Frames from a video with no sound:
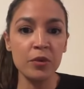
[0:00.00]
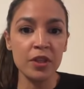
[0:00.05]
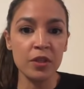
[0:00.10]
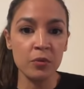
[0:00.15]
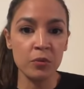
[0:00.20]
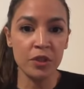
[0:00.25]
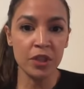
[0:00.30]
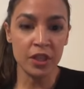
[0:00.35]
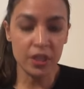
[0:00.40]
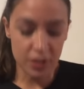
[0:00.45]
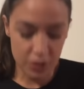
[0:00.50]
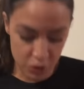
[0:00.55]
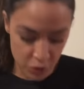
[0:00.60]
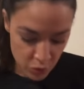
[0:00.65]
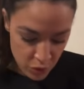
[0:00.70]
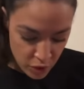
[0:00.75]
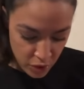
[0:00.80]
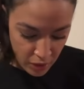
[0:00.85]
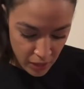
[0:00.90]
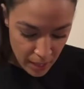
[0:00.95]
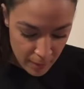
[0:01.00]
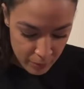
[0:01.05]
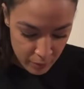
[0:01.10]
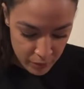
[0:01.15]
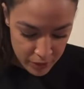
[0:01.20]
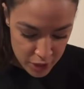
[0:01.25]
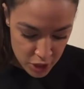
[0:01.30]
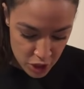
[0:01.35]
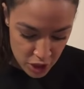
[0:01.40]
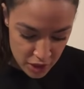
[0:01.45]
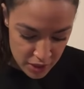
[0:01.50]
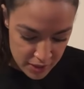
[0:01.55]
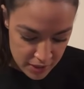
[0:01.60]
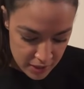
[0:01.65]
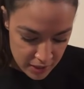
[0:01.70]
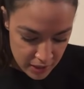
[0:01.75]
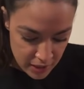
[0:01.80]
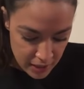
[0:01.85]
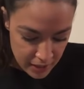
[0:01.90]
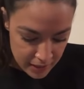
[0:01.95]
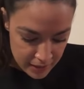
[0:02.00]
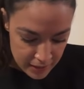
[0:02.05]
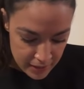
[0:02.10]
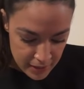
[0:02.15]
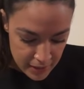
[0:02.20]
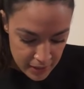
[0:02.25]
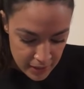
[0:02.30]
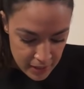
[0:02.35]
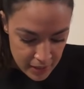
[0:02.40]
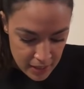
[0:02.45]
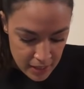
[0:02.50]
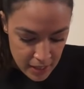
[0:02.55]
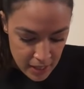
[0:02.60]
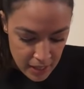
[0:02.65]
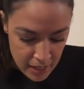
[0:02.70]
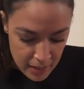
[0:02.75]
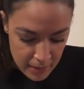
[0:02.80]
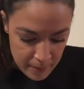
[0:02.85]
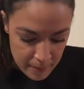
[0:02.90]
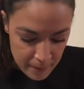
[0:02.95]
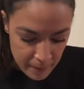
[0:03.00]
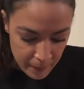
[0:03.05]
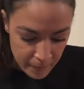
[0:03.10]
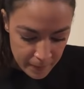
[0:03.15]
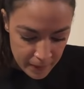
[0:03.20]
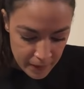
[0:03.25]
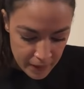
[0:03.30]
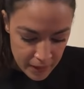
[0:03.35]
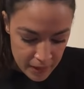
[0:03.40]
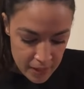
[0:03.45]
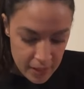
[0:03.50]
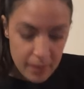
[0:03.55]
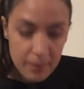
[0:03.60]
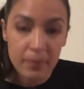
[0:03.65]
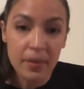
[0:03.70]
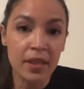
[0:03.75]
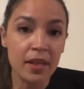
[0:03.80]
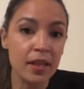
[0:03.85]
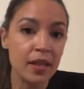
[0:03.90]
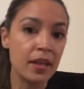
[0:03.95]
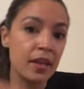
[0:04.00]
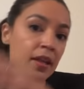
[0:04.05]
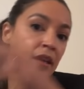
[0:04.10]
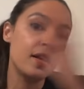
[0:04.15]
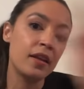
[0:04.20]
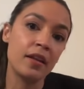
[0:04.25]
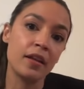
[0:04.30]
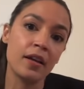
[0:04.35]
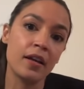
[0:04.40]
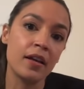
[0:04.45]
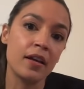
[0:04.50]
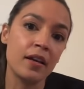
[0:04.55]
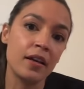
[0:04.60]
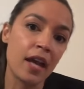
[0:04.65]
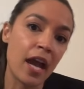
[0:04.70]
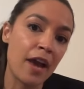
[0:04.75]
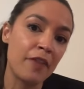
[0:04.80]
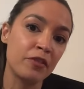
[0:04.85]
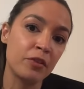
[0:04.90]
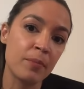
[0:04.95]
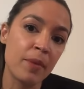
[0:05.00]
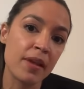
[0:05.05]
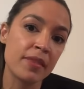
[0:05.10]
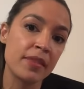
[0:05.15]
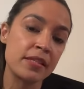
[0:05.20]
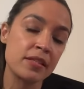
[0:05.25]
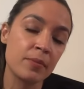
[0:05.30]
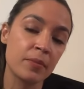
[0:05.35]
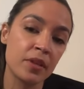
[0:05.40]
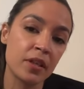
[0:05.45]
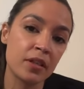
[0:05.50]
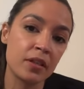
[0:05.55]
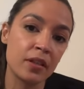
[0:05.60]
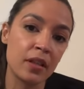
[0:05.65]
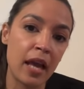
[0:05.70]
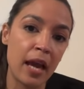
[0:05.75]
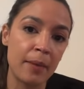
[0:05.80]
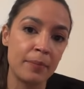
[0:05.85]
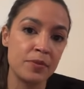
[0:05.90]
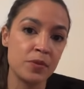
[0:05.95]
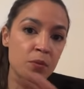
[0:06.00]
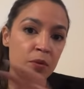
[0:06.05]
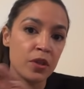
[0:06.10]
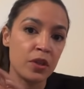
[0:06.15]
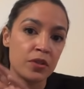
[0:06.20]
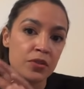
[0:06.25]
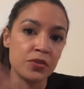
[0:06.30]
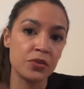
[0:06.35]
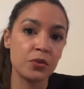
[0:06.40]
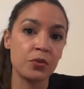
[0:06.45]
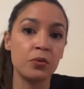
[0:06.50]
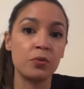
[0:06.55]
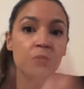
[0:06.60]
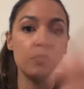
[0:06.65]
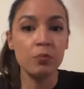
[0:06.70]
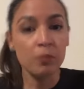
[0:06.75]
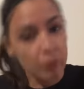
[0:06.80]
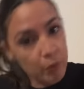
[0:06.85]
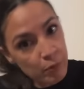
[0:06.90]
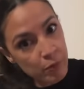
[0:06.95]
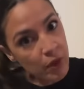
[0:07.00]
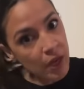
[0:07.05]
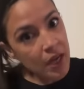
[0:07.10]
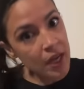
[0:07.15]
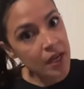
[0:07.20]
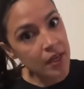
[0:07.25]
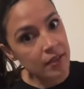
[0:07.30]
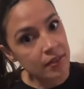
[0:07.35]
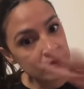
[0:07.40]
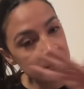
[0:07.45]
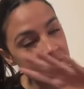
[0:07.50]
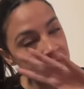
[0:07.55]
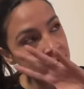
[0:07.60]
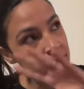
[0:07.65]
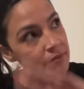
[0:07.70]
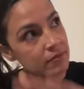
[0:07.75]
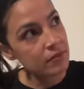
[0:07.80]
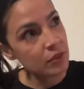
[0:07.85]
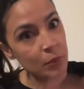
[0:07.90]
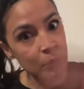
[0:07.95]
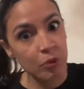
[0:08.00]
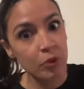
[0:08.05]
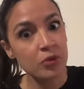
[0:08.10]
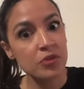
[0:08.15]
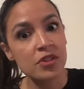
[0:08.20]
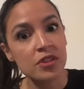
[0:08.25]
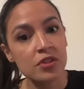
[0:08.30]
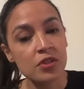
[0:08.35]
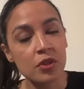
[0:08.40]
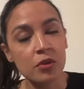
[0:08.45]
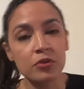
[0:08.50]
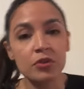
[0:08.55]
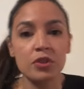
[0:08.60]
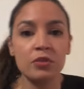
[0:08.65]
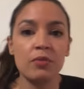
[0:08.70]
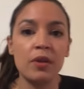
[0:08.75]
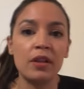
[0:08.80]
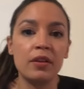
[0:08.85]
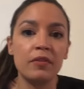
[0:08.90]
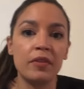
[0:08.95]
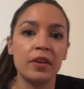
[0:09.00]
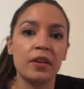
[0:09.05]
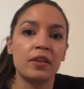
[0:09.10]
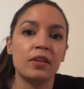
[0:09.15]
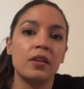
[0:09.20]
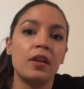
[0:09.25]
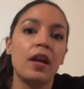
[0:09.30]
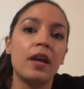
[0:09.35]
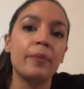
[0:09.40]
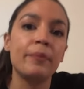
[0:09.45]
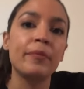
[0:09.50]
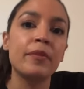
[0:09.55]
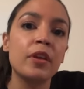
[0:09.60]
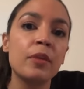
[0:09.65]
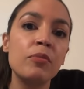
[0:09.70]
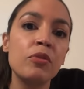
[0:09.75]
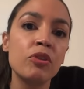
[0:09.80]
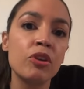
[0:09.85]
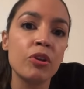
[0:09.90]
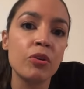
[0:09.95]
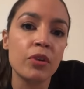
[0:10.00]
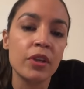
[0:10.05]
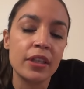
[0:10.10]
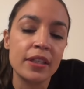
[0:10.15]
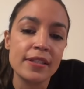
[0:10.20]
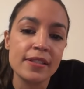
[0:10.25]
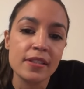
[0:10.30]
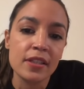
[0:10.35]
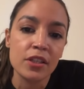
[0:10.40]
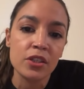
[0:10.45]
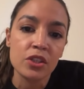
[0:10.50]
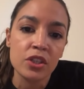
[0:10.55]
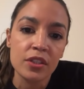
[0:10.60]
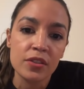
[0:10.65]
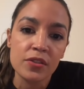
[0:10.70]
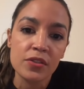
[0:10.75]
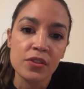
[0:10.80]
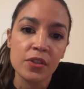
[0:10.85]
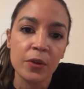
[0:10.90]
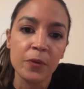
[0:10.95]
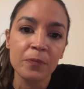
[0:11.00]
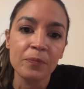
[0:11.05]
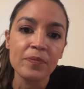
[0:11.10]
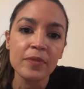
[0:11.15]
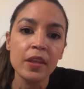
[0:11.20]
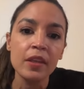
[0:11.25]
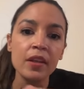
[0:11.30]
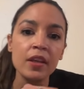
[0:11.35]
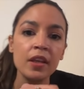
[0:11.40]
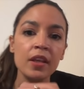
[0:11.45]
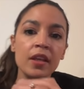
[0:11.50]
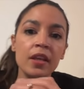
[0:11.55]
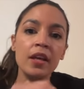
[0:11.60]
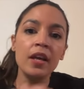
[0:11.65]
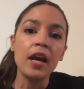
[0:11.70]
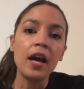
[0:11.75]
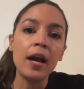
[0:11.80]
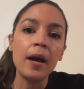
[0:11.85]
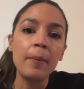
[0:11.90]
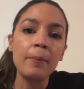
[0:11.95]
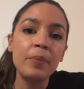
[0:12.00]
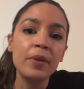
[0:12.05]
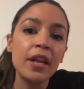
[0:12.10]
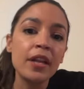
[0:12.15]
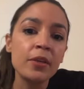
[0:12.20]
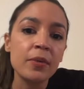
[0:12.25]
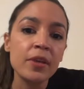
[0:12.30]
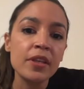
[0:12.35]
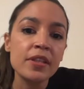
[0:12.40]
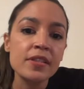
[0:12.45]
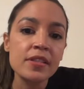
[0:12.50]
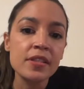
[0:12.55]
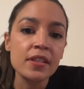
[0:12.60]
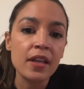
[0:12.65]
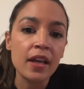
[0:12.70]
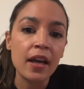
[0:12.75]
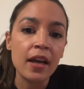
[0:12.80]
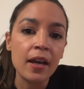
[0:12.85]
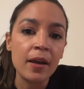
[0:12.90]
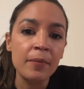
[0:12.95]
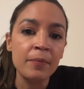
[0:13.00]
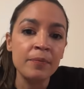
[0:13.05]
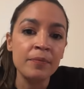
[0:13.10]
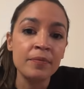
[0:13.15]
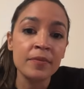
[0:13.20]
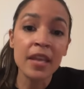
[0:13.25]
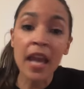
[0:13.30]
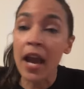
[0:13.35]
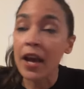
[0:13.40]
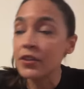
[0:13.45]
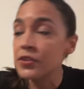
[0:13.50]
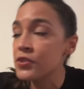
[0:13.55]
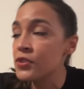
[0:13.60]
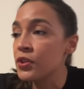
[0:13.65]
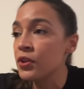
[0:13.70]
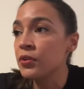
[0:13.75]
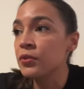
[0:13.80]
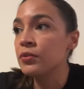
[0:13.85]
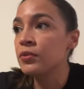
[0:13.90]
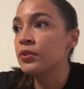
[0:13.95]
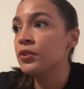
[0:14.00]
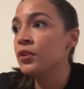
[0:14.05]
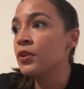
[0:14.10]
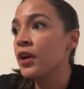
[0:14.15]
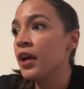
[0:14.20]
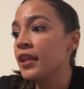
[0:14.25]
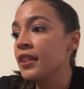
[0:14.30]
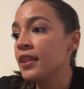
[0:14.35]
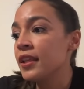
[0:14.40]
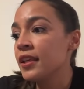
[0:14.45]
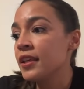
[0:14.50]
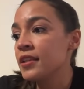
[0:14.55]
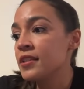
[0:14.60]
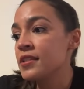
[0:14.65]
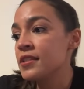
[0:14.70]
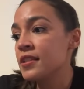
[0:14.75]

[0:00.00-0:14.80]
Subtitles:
we do collaborations, and then in the immediate aftermath of some of the collabs, we also the proceeds go to relevant community organizations. So, but anyways, yeah. So, you know, I think